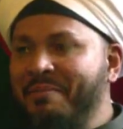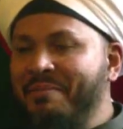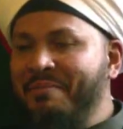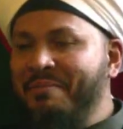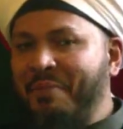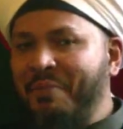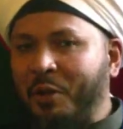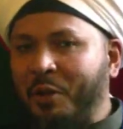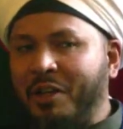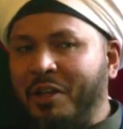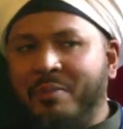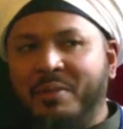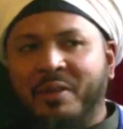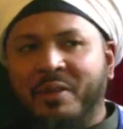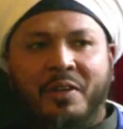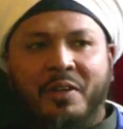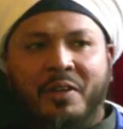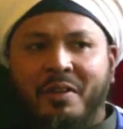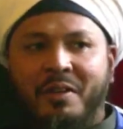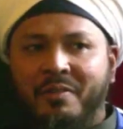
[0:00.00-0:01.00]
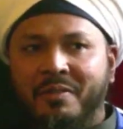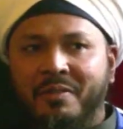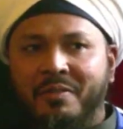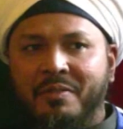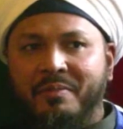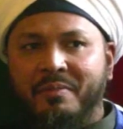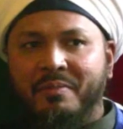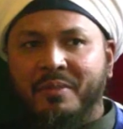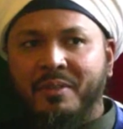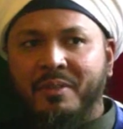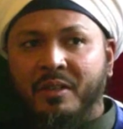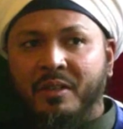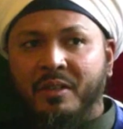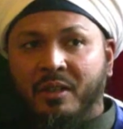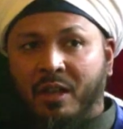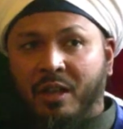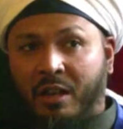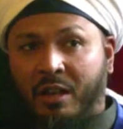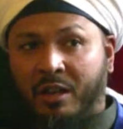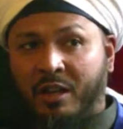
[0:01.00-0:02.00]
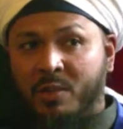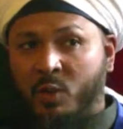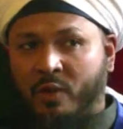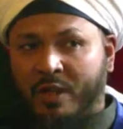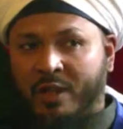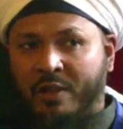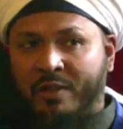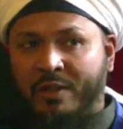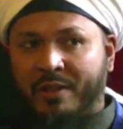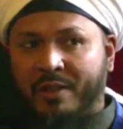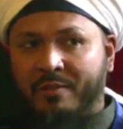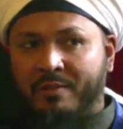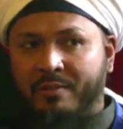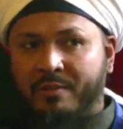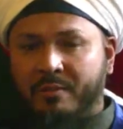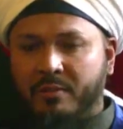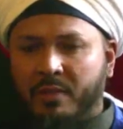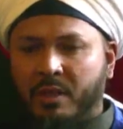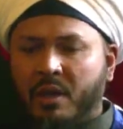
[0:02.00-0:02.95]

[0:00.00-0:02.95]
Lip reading: Allah may forgive. Allah is most forgiving.